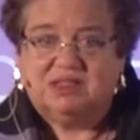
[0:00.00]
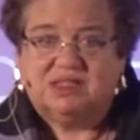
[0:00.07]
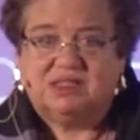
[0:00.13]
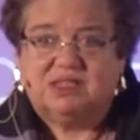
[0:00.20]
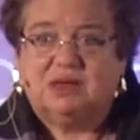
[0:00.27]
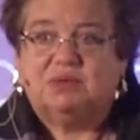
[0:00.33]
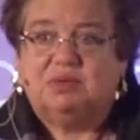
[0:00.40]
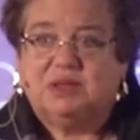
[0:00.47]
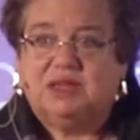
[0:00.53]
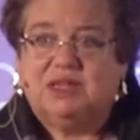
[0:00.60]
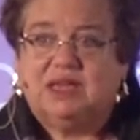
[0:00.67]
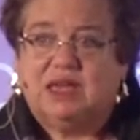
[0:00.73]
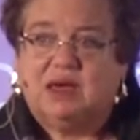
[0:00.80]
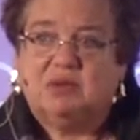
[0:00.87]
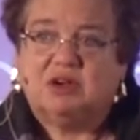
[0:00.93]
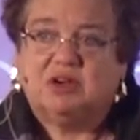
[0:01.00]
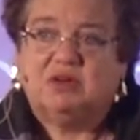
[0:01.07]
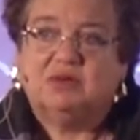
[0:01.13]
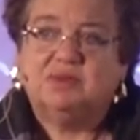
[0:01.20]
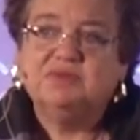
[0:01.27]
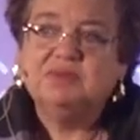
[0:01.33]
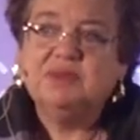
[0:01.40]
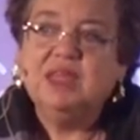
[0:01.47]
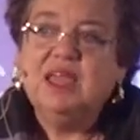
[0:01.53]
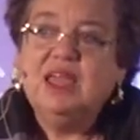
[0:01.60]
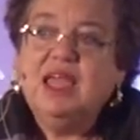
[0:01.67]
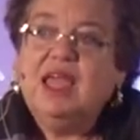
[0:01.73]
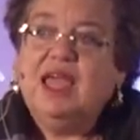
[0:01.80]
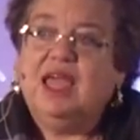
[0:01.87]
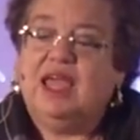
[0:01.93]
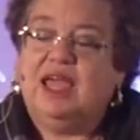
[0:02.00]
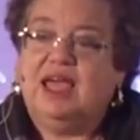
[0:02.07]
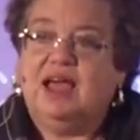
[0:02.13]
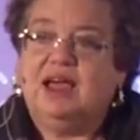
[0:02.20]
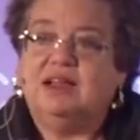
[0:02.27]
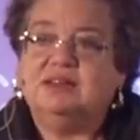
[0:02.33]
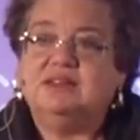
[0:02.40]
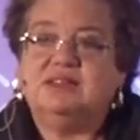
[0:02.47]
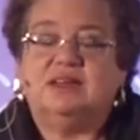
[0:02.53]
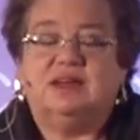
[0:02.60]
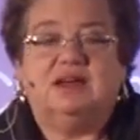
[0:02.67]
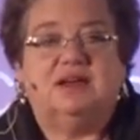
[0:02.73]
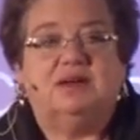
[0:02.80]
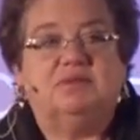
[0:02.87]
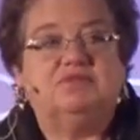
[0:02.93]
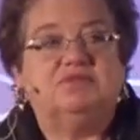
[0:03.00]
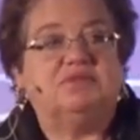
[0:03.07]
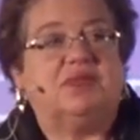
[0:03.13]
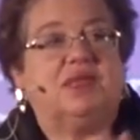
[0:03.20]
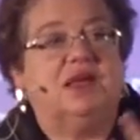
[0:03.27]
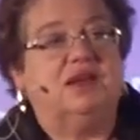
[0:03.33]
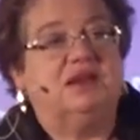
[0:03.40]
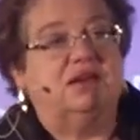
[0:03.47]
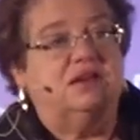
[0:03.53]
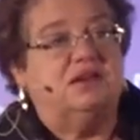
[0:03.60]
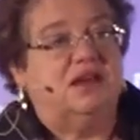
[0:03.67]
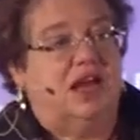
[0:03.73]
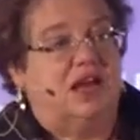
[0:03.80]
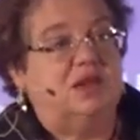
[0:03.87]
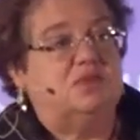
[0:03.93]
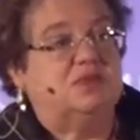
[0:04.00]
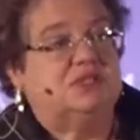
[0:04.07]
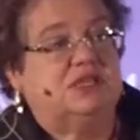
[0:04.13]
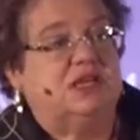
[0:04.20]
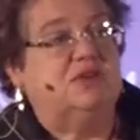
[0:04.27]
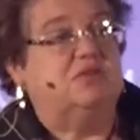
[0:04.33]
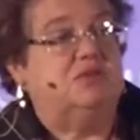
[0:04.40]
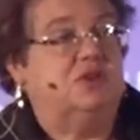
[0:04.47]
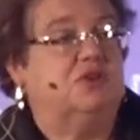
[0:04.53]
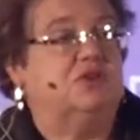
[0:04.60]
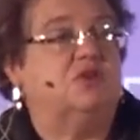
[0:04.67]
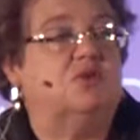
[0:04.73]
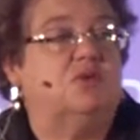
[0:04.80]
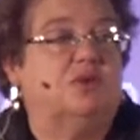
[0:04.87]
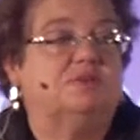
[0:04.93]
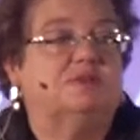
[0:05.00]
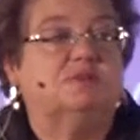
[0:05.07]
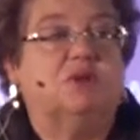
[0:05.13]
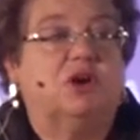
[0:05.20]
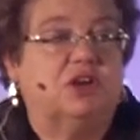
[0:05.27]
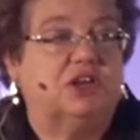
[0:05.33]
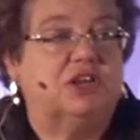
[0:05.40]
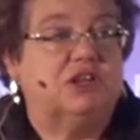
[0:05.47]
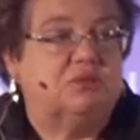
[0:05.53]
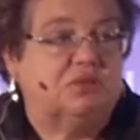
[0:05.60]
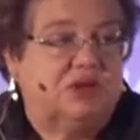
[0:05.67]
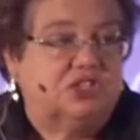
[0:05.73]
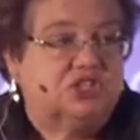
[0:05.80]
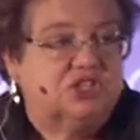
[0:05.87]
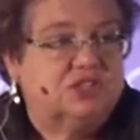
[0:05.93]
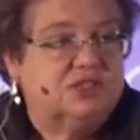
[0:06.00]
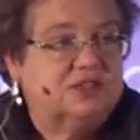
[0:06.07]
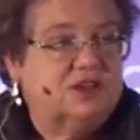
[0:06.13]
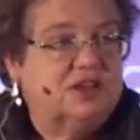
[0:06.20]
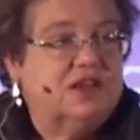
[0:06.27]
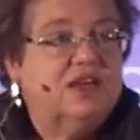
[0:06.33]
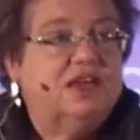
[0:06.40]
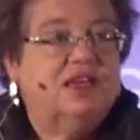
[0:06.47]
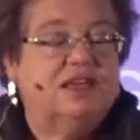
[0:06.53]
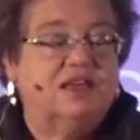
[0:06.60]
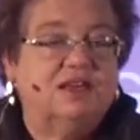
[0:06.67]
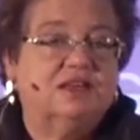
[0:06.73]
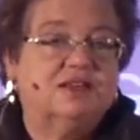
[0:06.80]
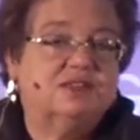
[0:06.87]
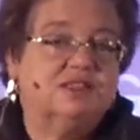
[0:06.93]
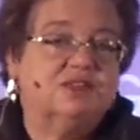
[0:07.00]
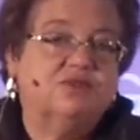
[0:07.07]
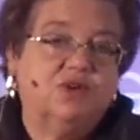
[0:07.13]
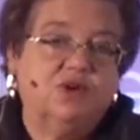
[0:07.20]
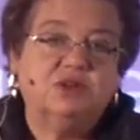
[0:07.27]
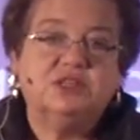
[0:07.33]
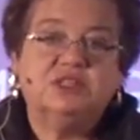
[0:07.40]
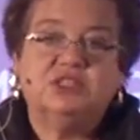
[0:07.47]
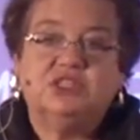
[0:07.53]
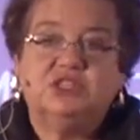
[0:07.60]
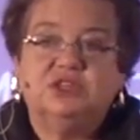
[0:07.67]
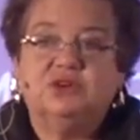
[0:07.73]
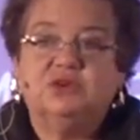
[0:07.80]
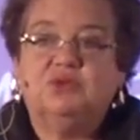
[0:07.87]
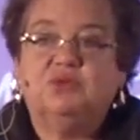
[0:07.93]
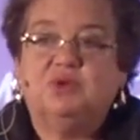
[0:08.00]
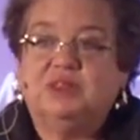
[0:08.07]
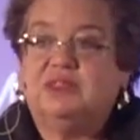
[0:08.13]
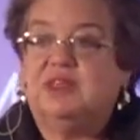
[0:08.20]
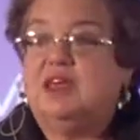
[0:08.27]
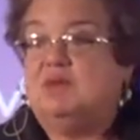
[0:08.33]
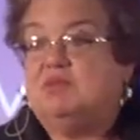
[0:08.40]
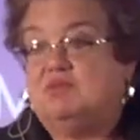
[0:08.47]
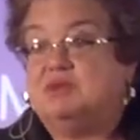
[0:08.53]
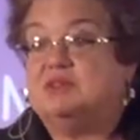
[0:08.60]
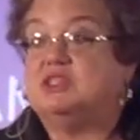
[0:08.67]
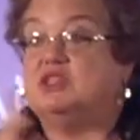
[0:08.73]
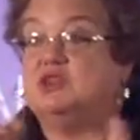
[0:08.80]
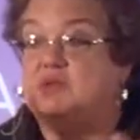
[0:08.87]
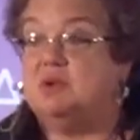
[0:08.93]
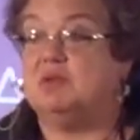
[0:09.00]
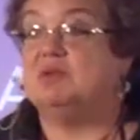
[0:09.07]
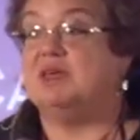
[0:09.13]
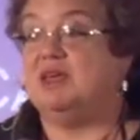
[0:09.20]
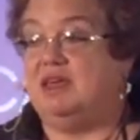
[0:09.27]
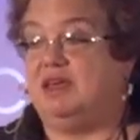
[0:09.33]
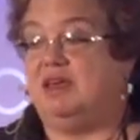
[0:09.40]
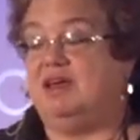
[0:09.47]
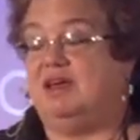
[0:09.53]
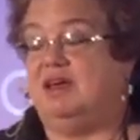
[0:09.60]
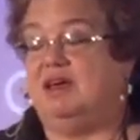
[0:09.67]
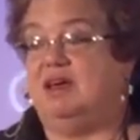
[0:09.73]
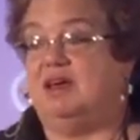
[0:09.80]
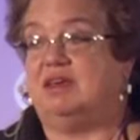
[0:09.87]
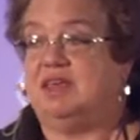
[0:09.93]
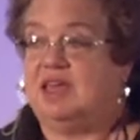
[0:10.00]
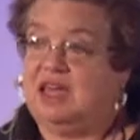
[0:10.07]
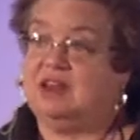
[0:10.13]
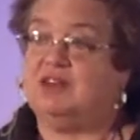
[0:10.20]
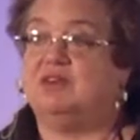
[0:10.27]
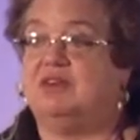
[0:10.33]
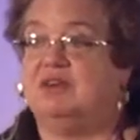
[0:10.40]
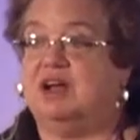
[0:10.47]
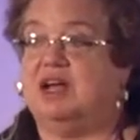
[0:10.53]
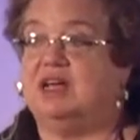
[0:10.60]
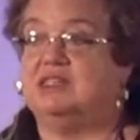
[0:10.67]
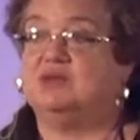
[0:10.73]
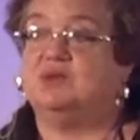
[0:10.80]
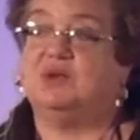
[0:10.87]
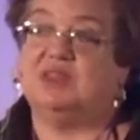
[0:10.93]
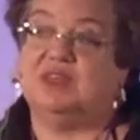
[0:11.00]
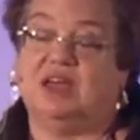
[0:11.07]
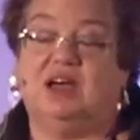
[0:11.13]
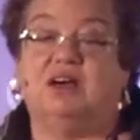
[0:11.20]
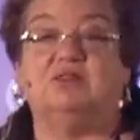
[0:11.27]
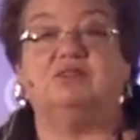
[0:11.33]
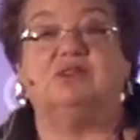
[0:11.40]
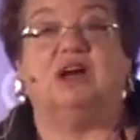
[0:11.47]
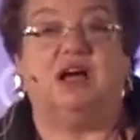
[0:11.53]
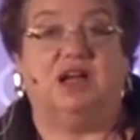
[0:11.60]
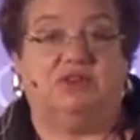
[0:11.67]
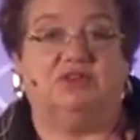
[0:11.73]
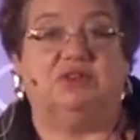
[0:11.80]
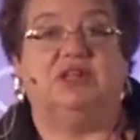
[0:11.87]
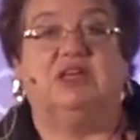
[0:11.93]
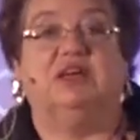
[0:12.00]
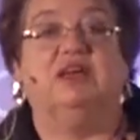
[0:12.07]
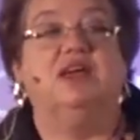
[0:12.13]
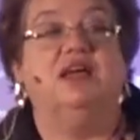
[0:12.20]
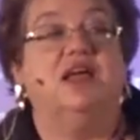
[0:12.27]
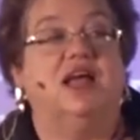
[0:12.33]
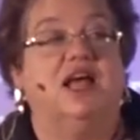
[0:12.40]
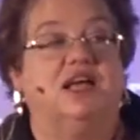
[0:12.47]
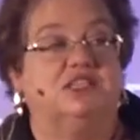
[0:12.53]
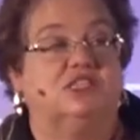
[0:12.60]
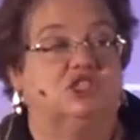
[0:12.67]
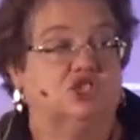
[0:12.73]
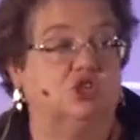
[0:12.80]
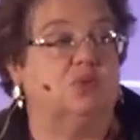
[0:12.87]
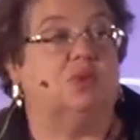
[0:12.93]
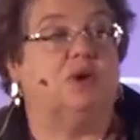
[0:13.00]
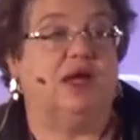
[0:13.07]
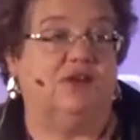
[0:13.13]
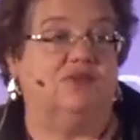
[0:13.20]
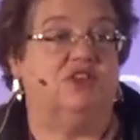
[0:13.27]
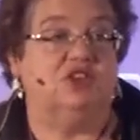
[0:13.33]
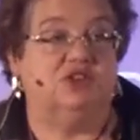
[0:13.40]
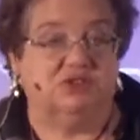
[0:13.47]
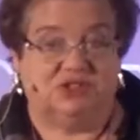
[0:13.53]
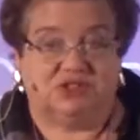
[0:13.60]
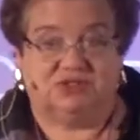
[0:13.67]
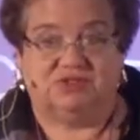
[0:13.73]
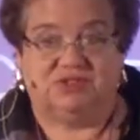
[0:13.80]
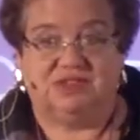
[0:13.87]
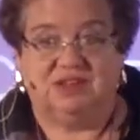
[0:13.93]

It's completely chemical. And 90% um, of Miracle Whip's marketing budget is devoted to what they presumably uh, categorize without irony as super heavy users.